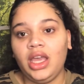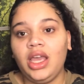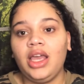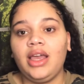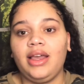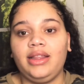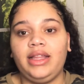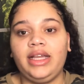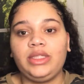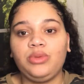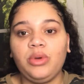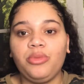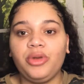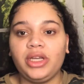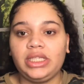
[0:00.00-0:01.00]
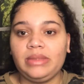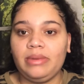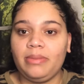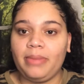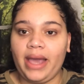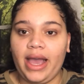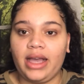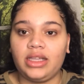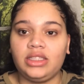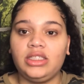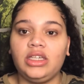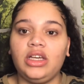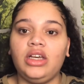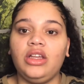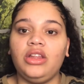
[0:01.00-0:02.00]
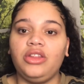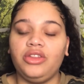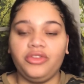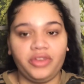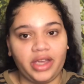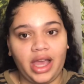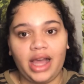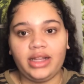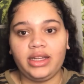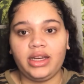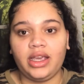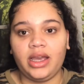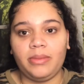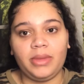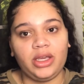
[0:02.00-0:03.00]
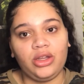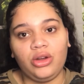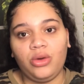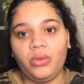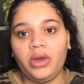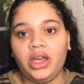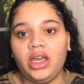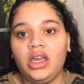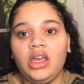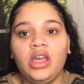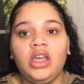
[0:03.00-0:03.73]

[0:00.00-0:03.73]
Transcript: And that's what brings me back to the reality. I'm like, you know what?